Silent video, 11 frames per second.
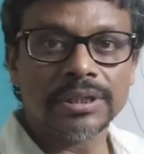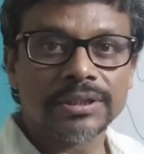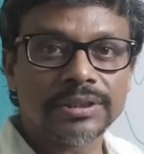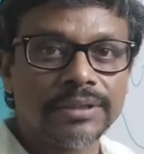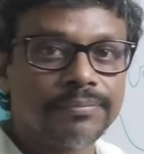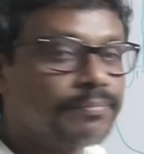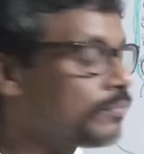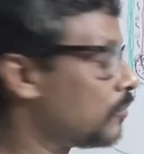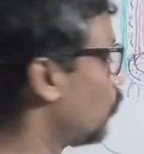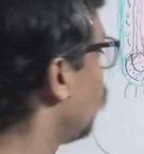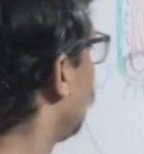Sir,
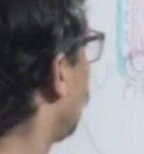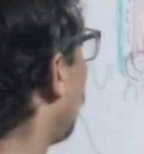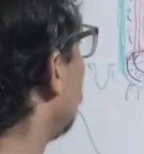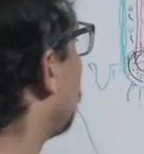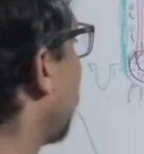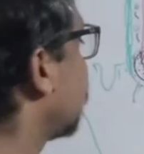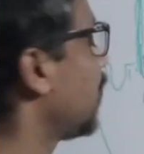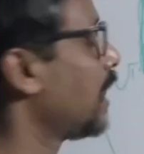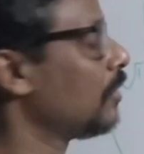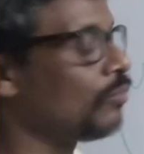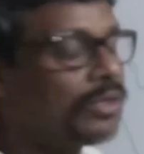while
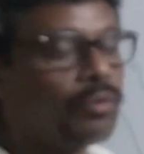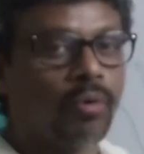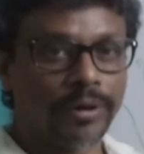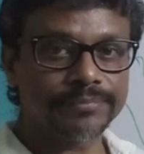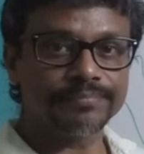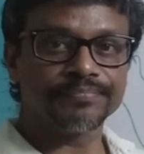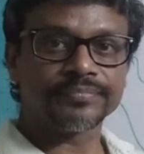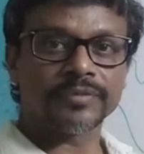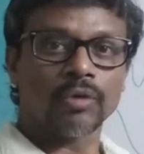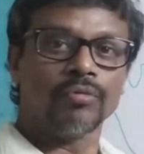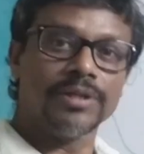practical will go on,
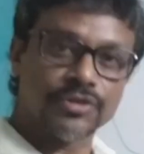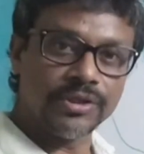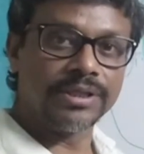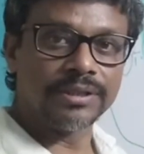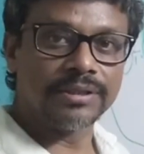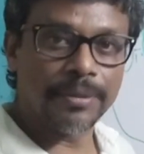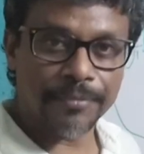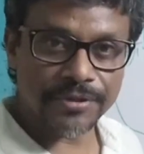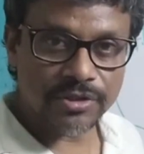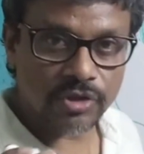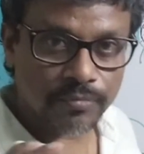we will see the
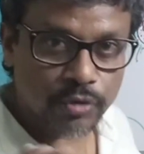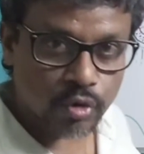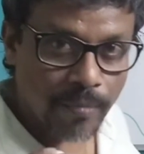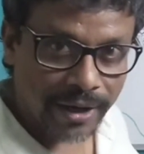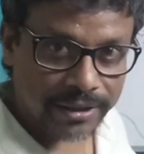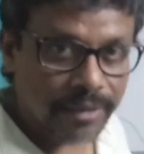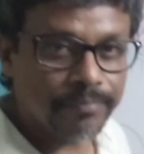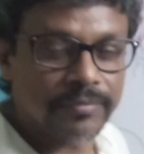presence of stomata